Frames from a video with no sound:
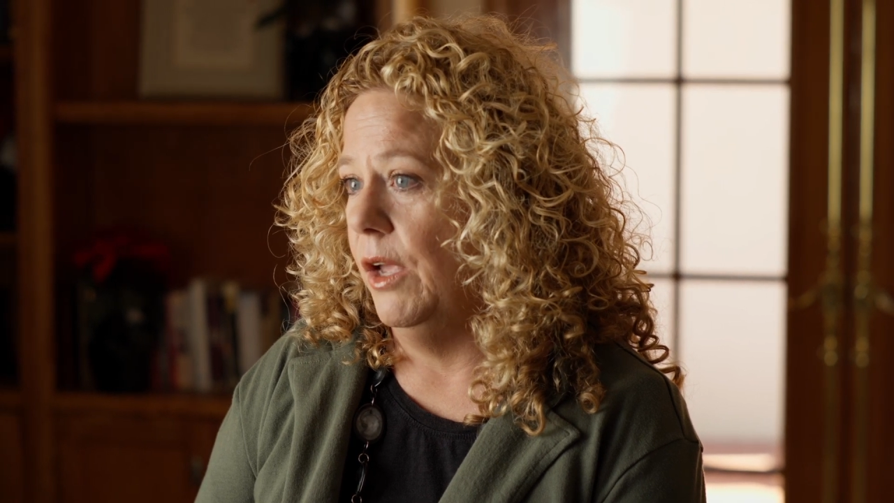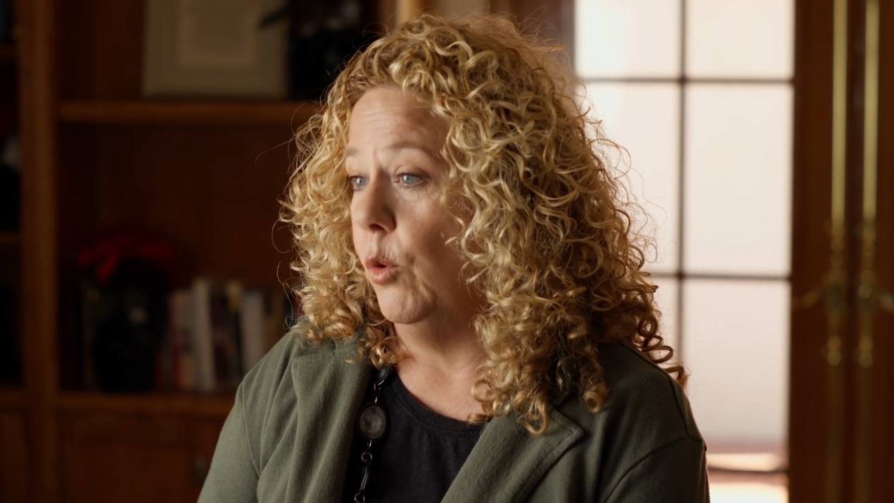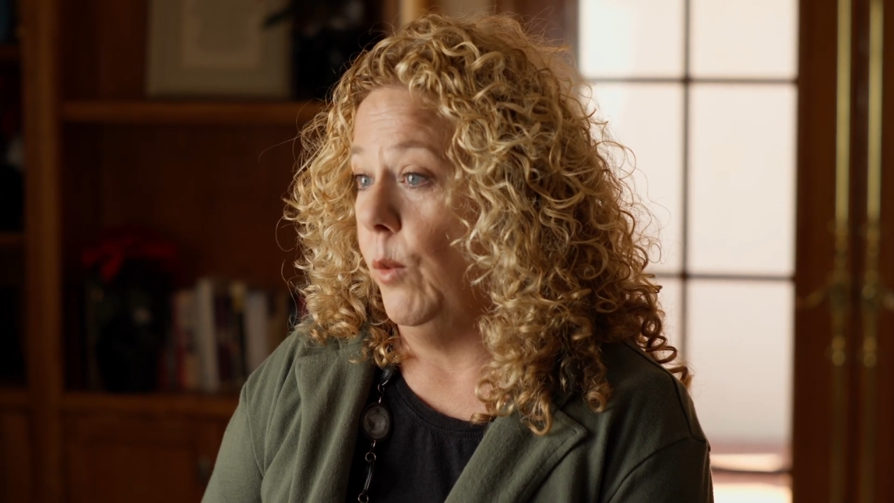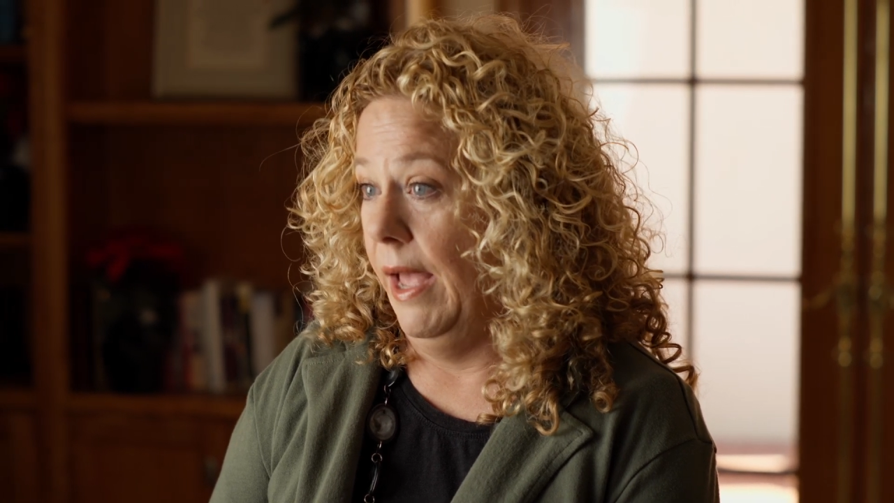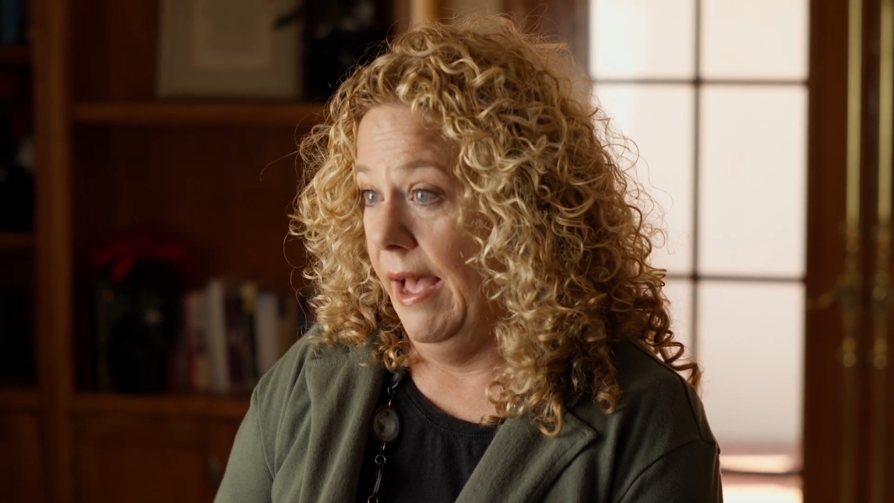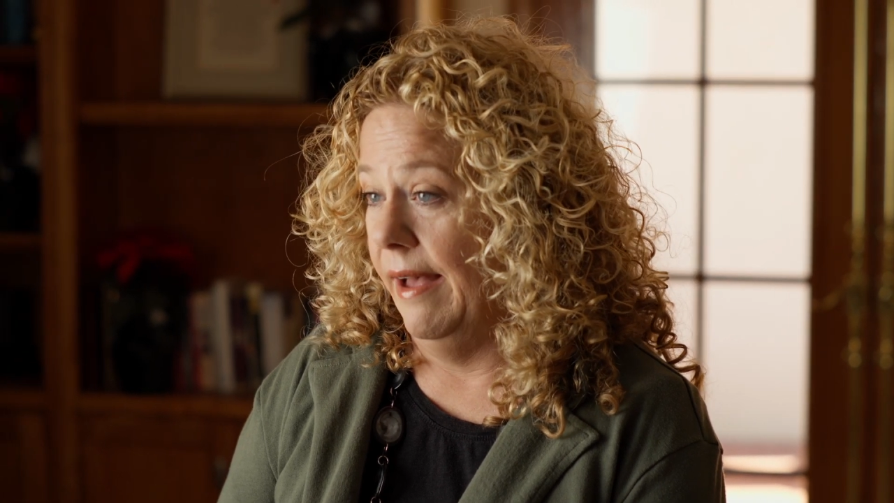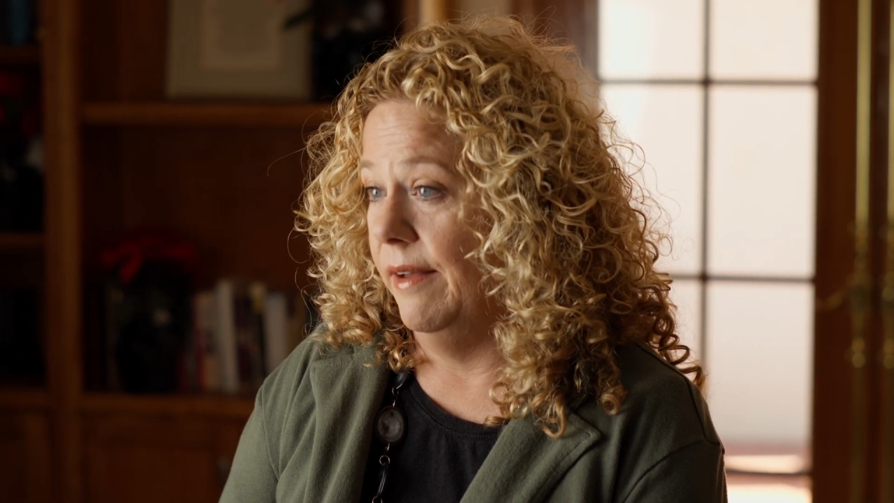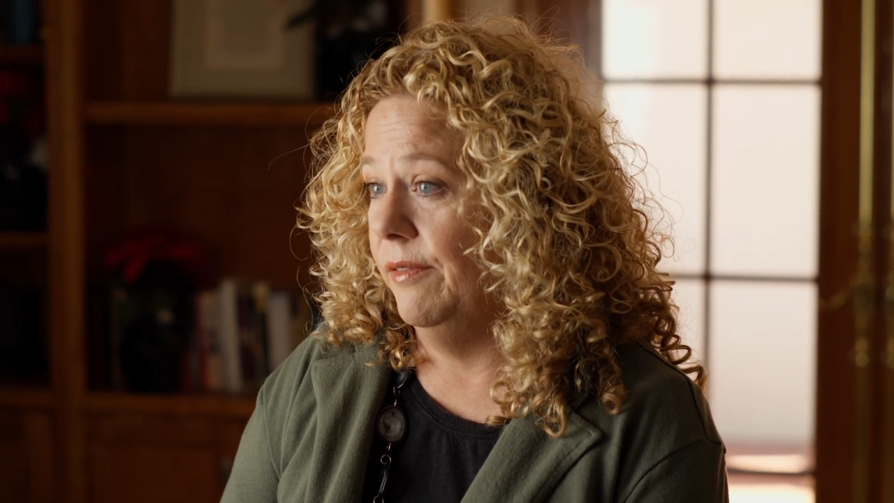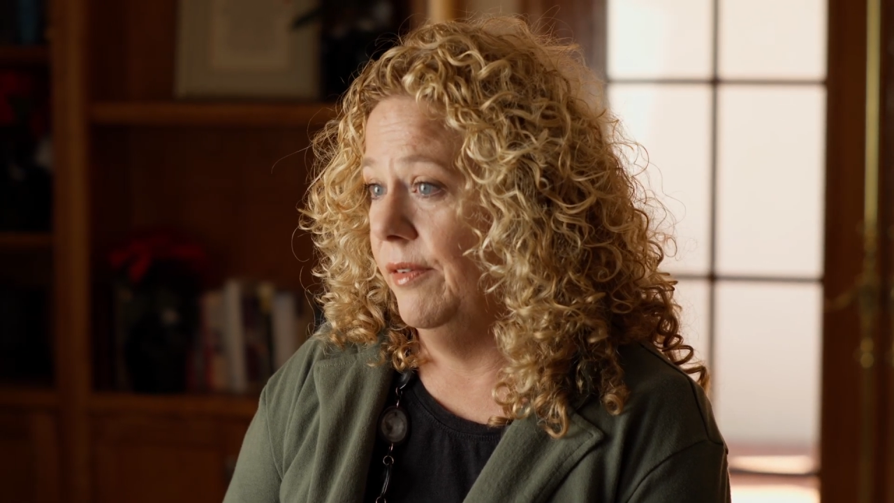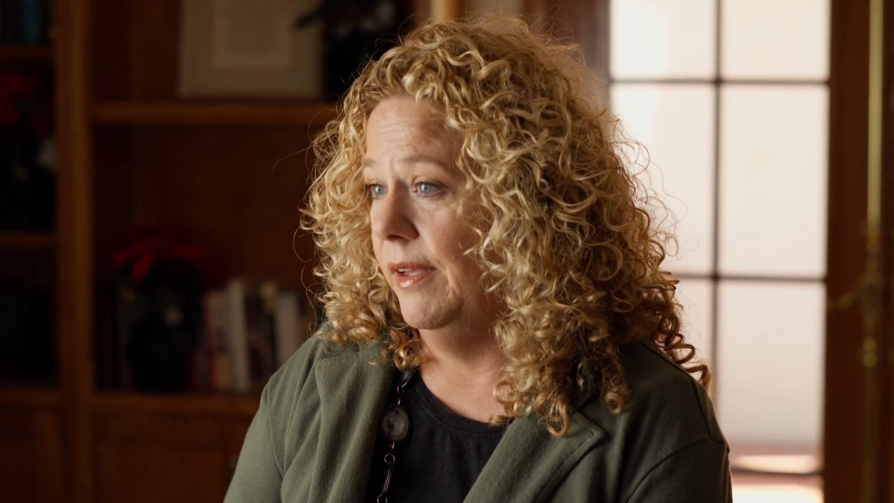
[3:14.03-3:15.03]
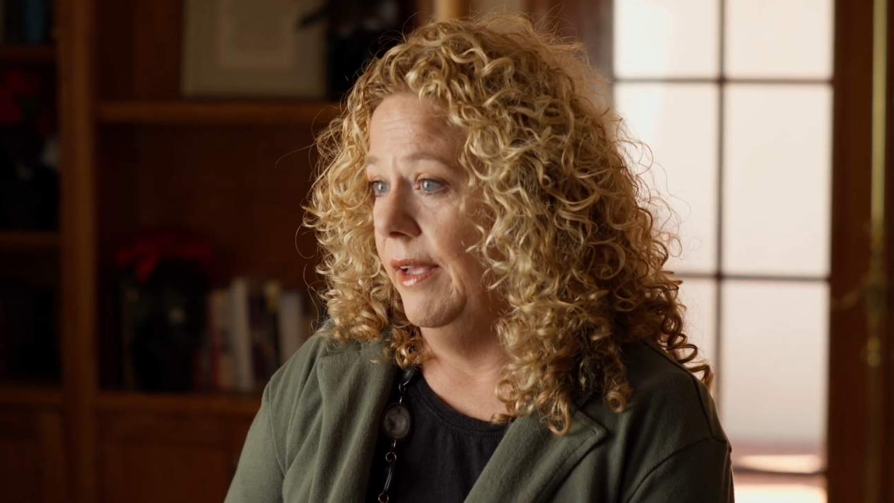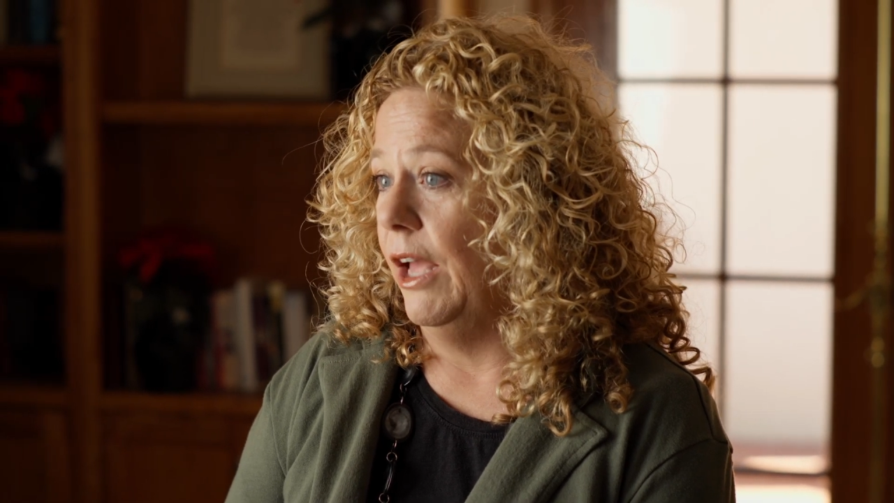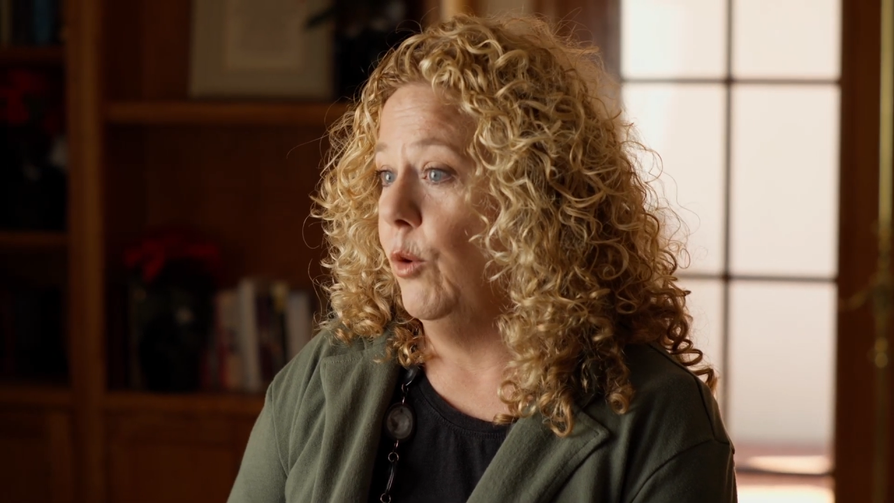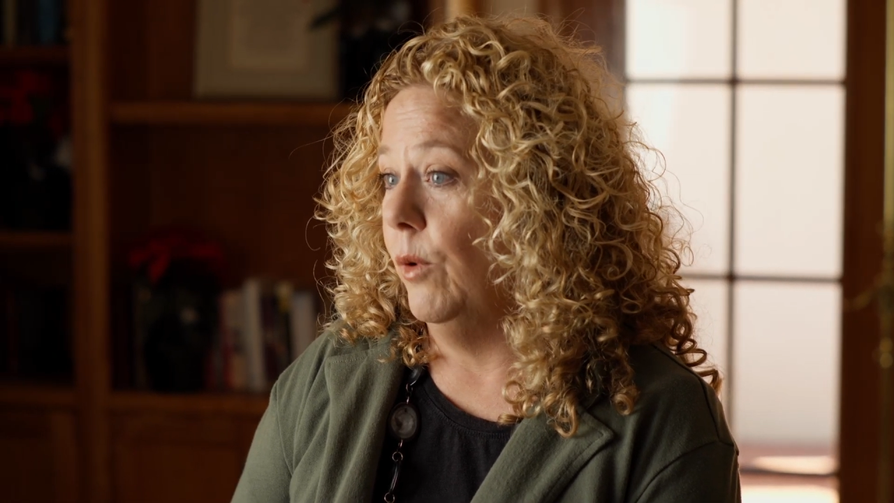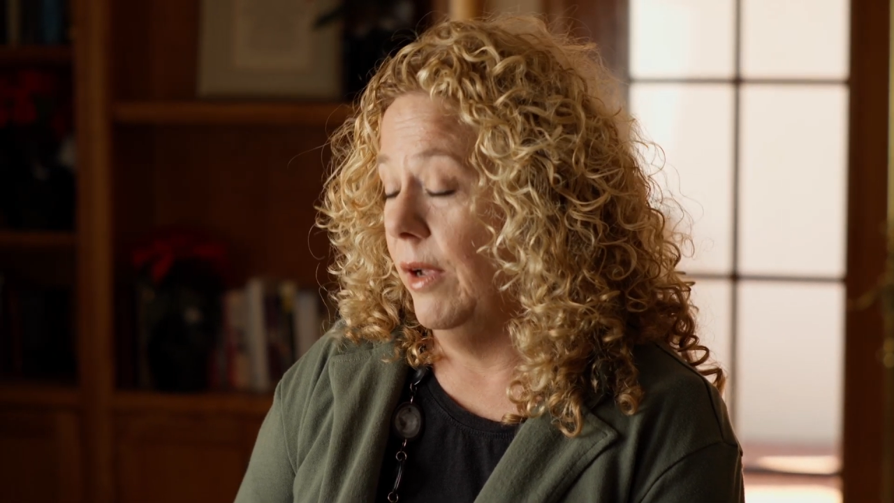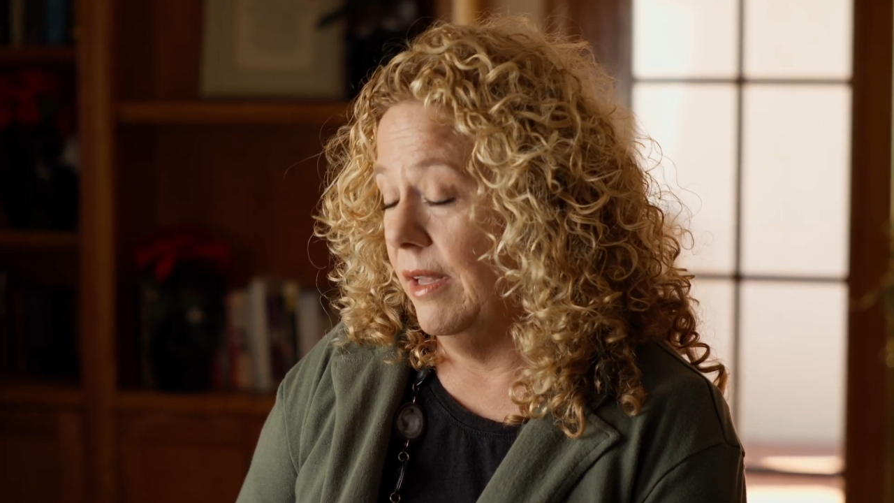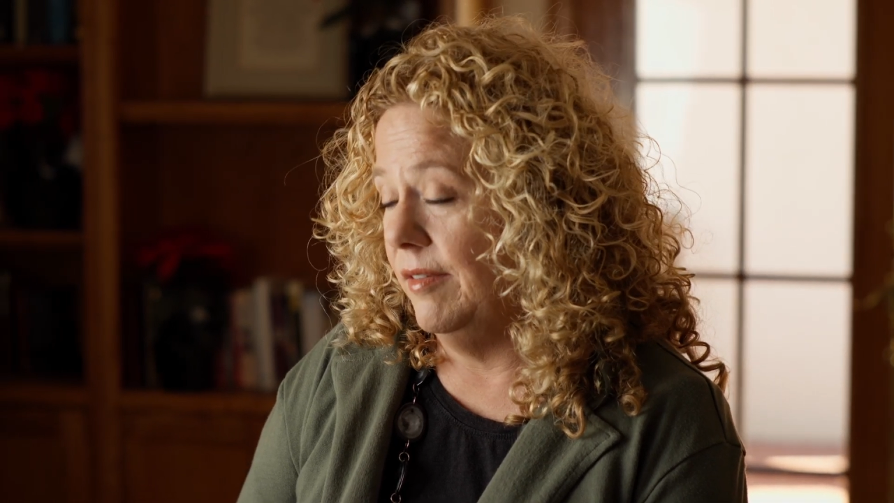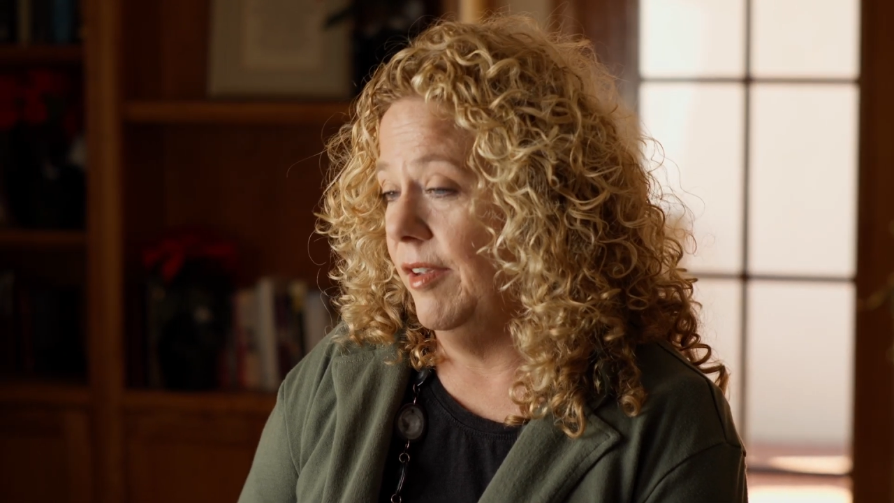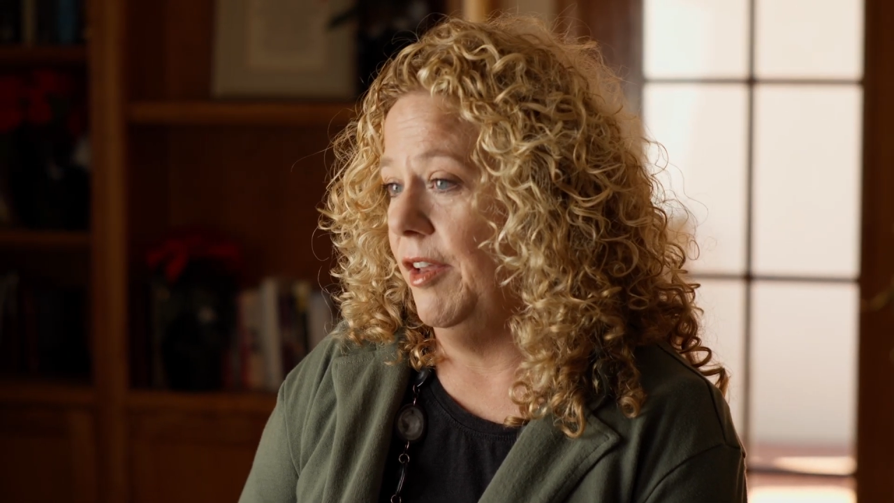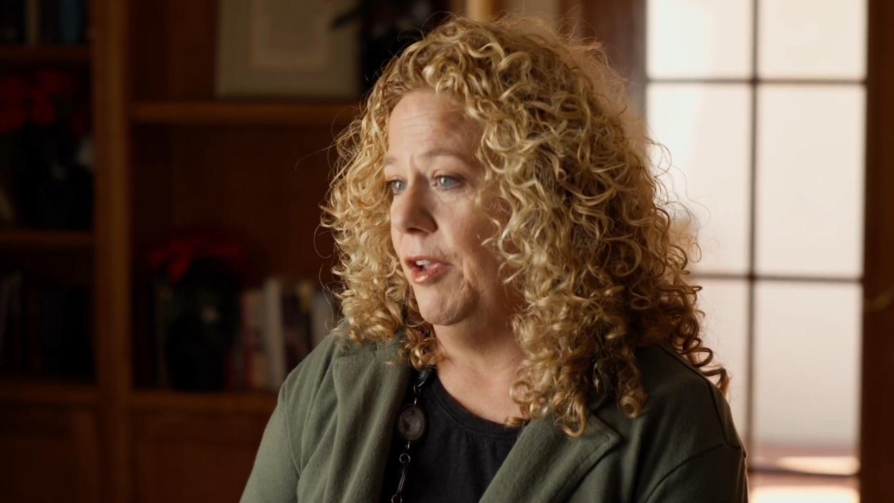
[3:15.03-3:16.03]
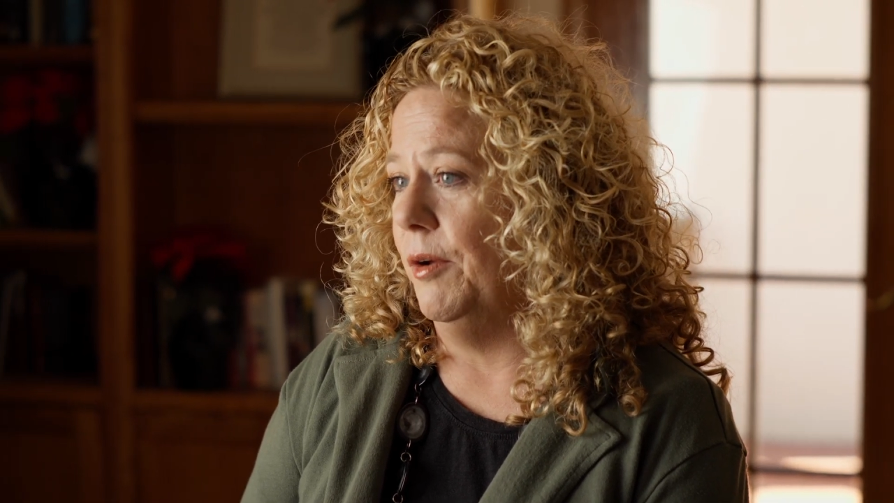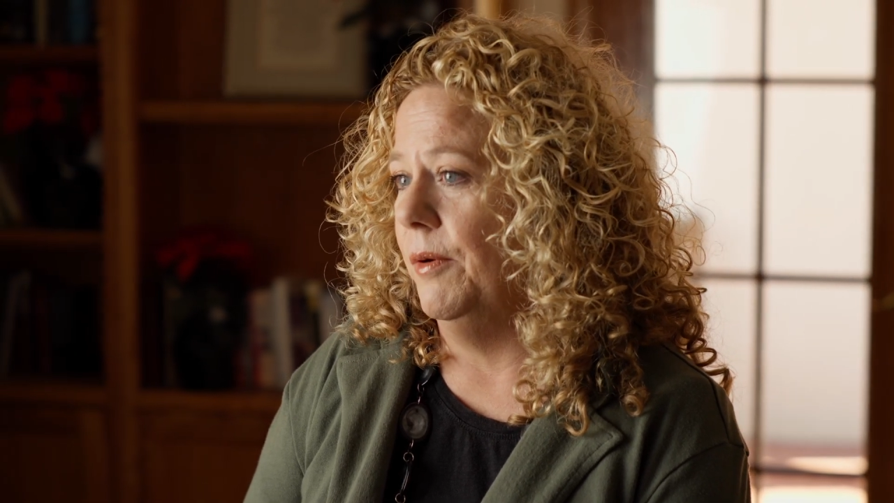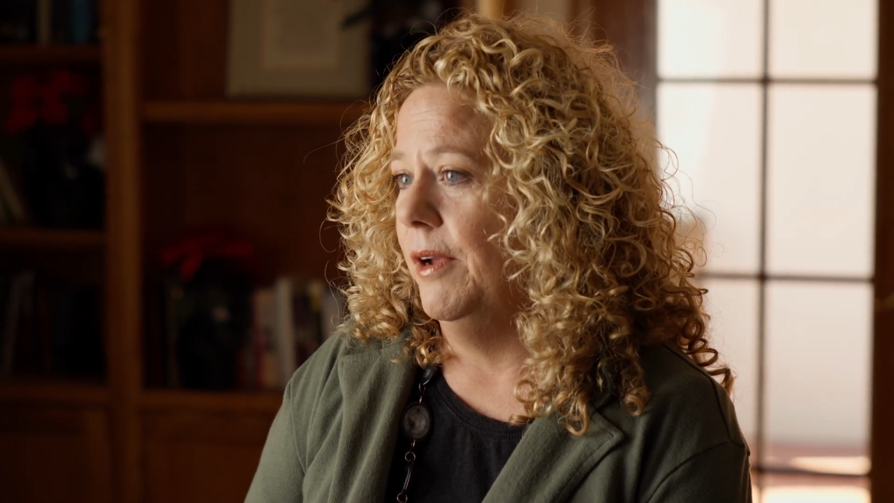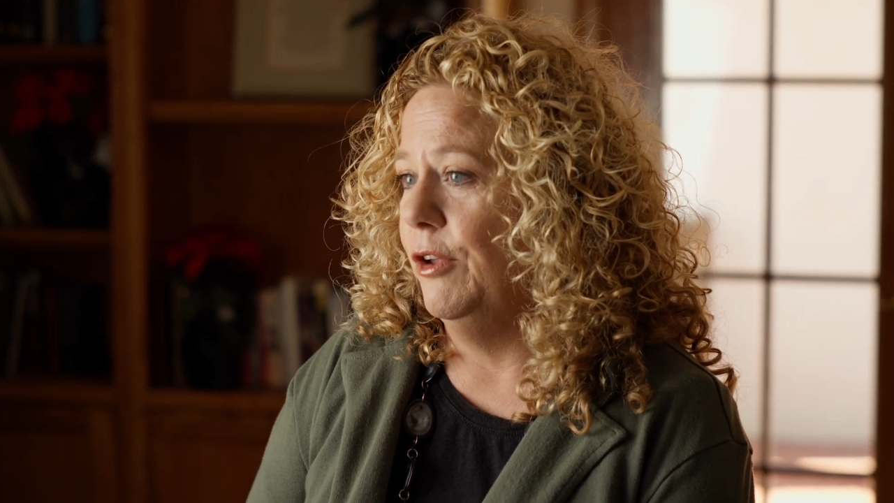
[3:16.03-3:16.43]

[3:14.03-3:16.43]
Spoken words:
We have and will continue